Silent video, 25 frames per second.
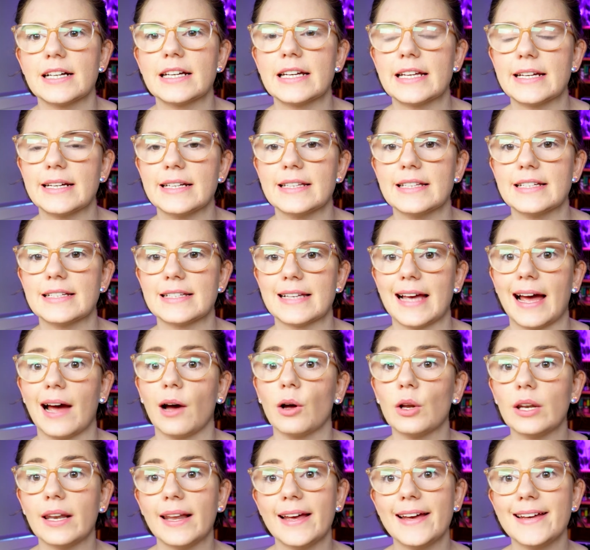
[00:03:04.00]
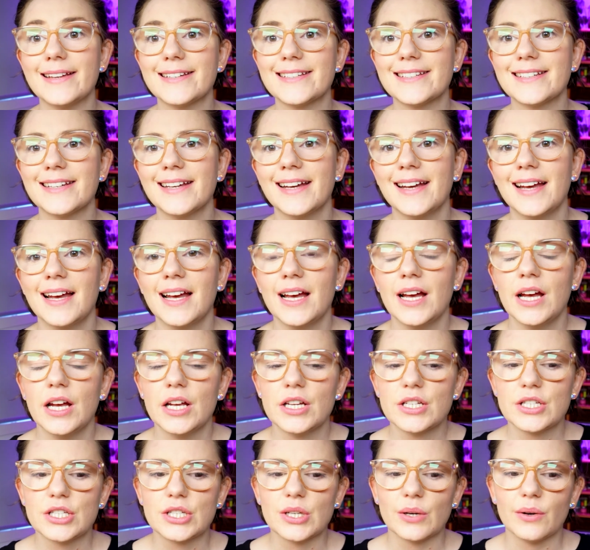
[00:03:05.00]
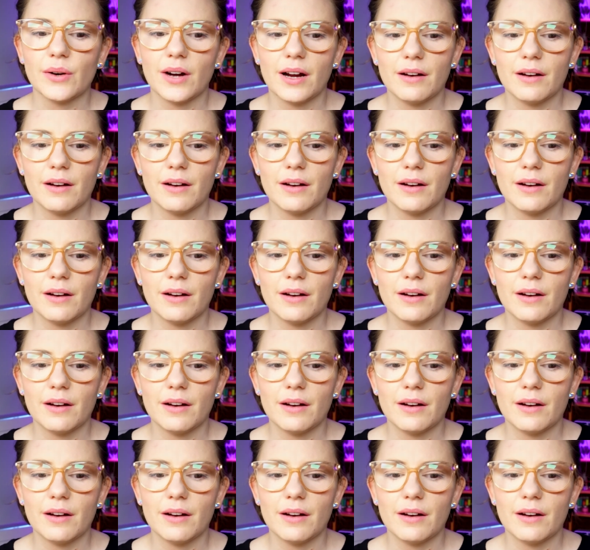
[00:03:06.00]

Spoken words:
needed this outlet. So